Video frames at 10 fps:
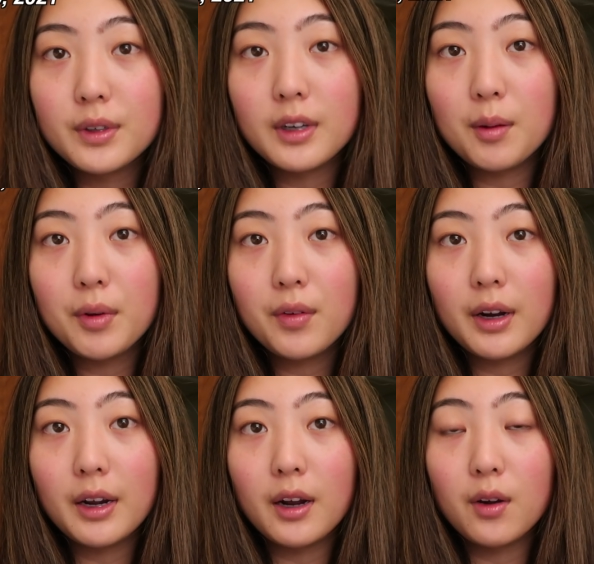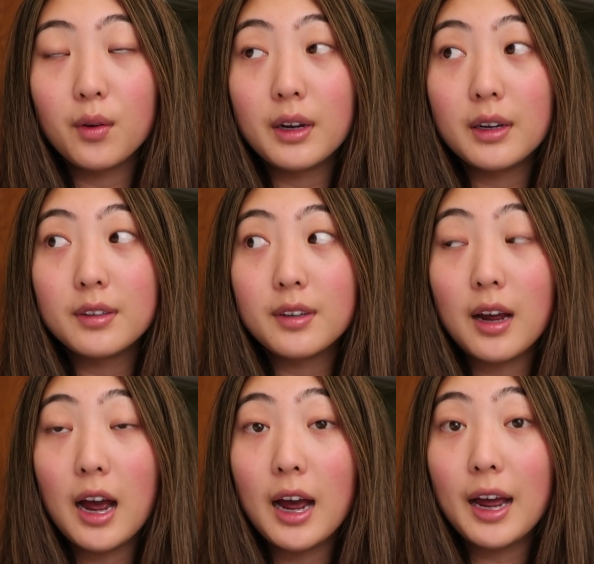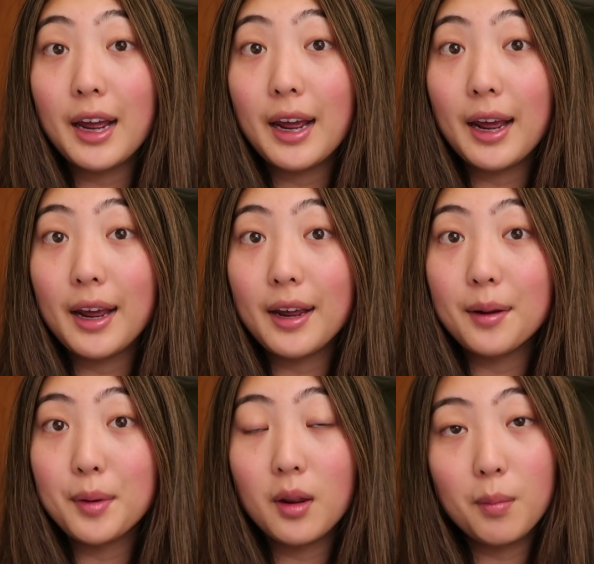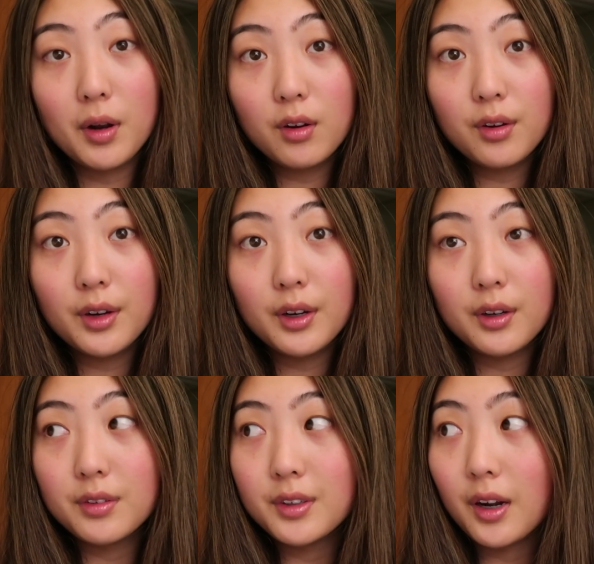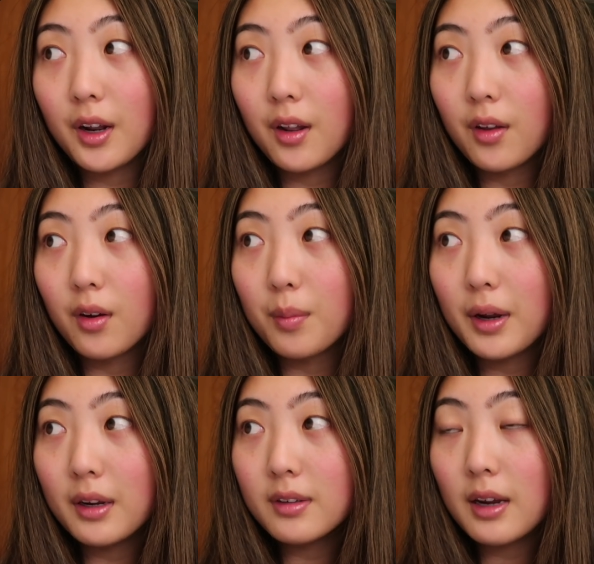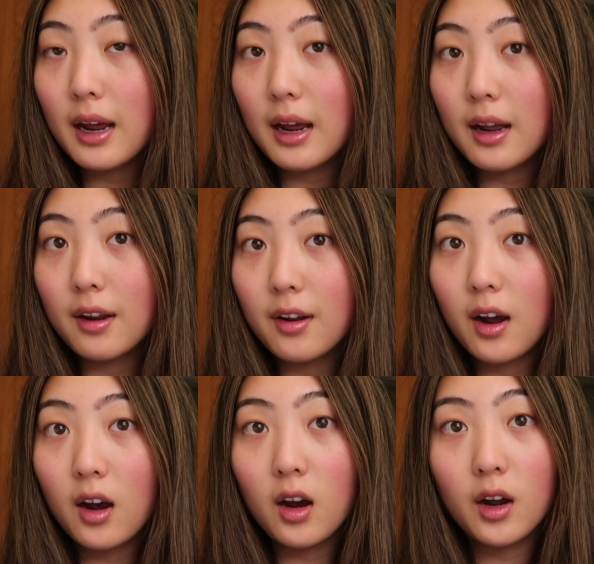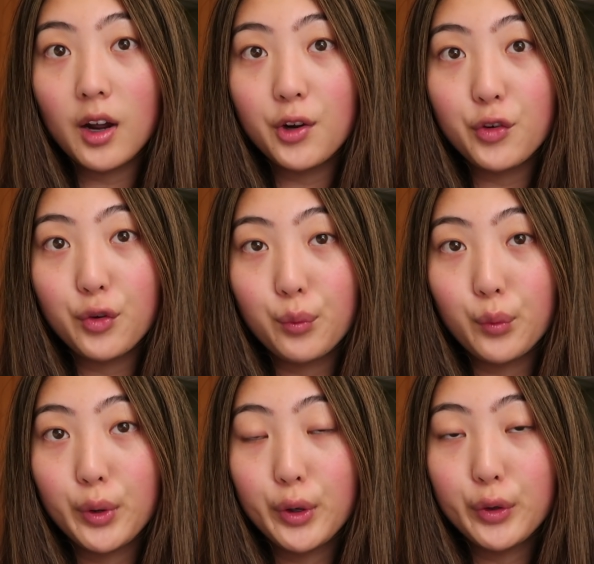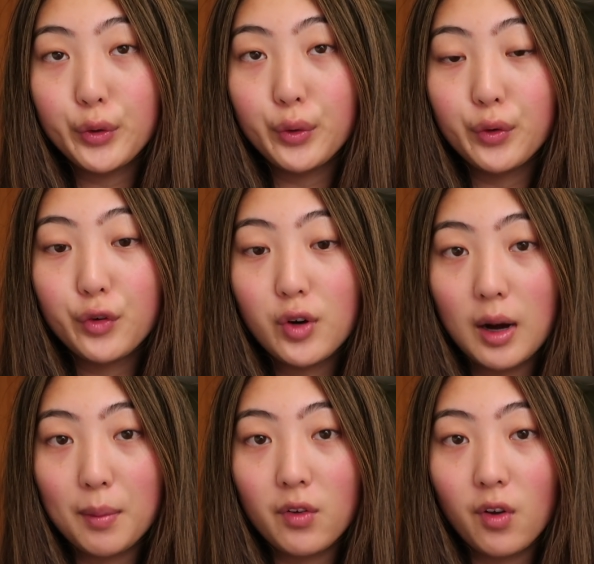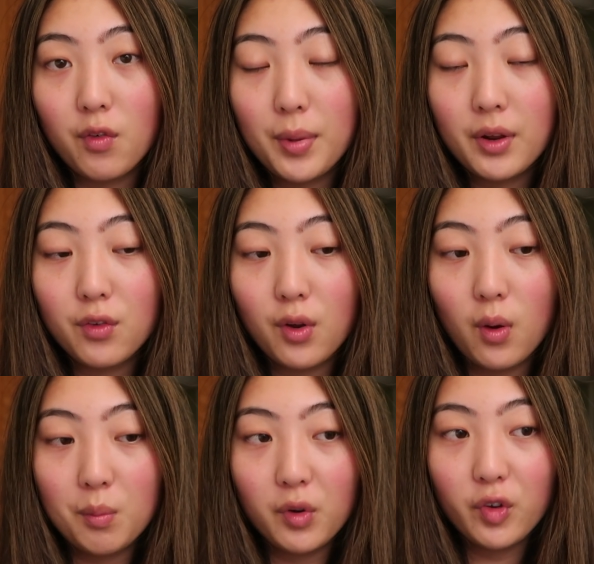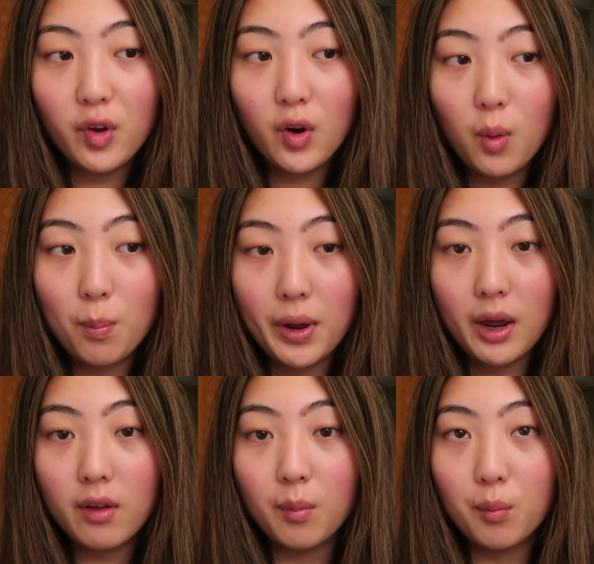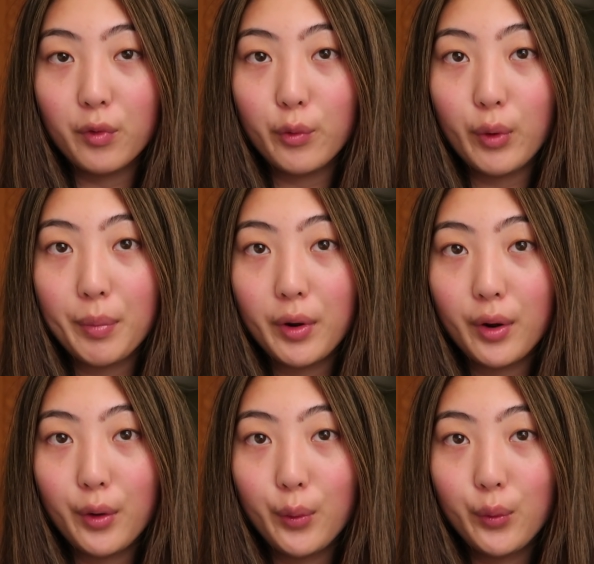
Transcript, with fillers: what's happening right now is I am in the middle of studying a little bit and I just want to distract myself a bit so I'm just gonna go bake some sweet potatoes.